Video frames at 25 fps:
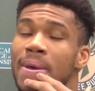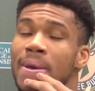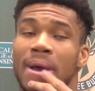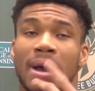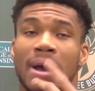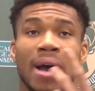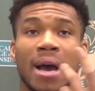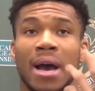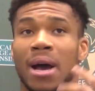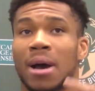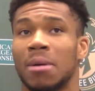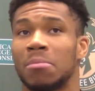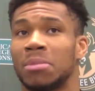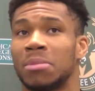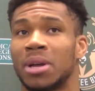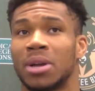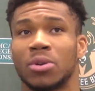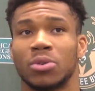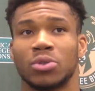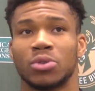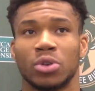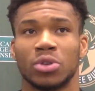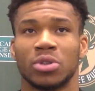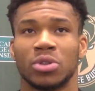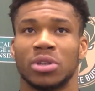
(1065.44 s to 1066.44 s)
I'm not
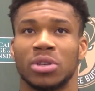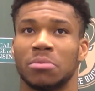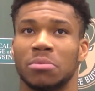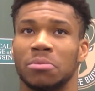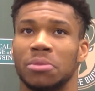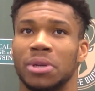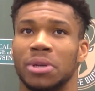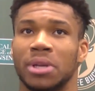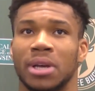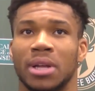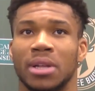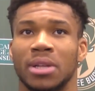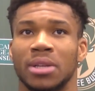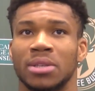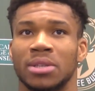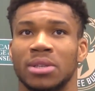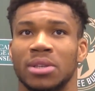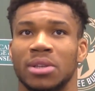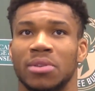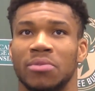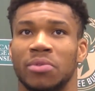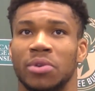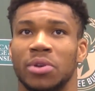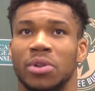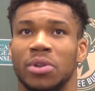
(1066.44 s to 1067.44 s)
on social media. I didn't see
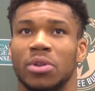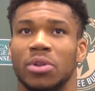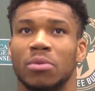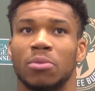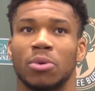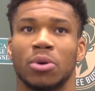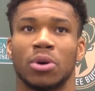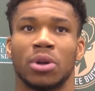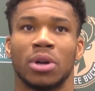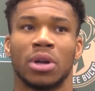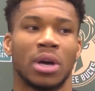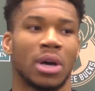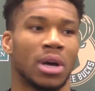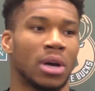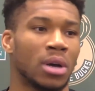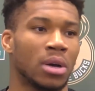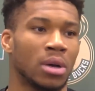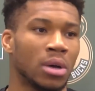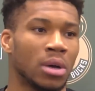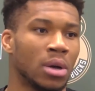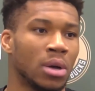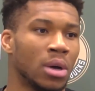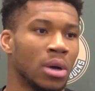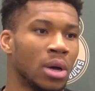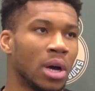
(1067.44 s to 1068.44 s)
the video, but uh,
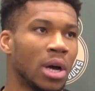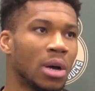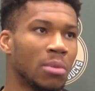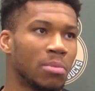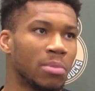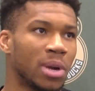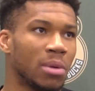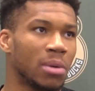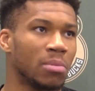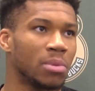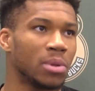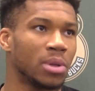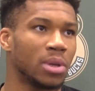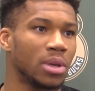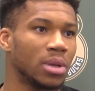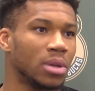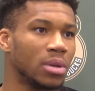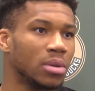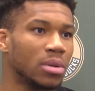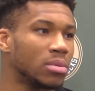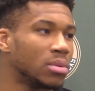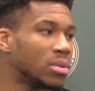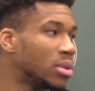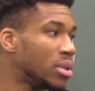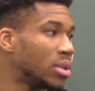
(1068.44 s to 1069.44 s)
I'll probably
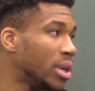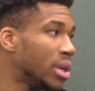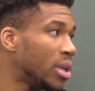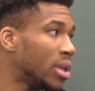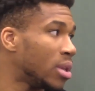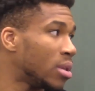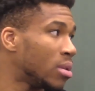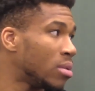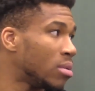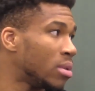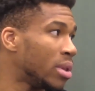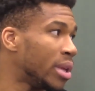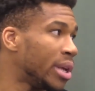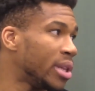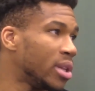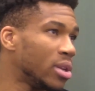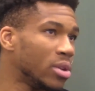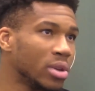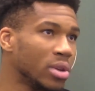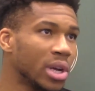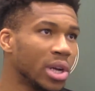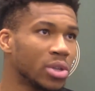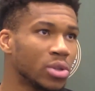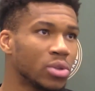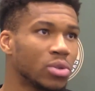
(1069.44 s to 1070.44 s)
see it later.
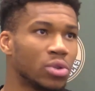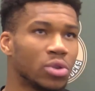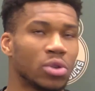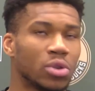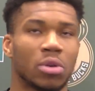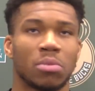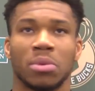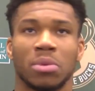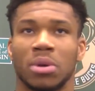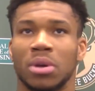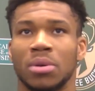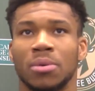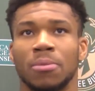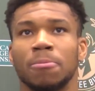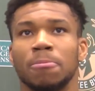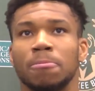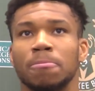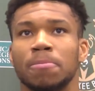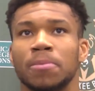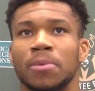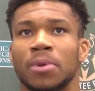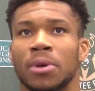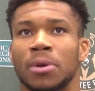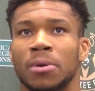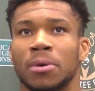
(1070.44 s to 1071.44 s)
You guys will show me.
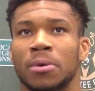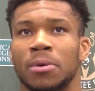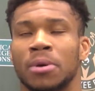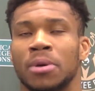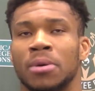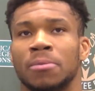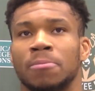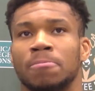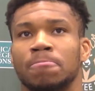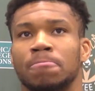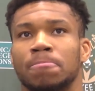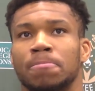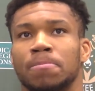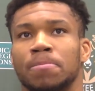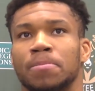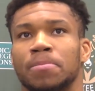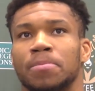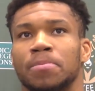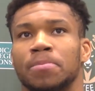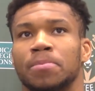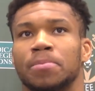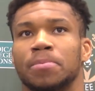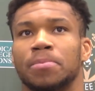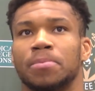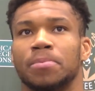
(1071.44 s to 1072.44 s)
Yeah.
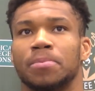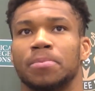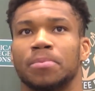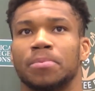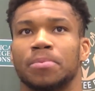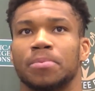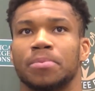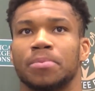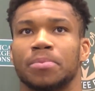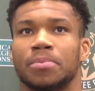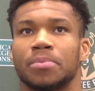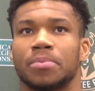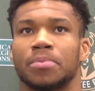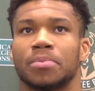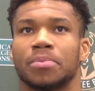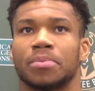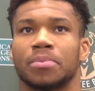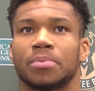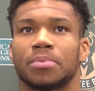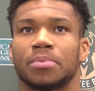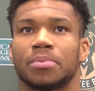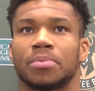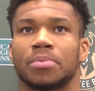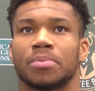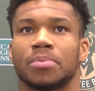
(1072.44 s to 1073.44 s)
All right, one more to Chancellor
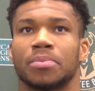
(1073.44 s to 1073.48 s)
Johnson.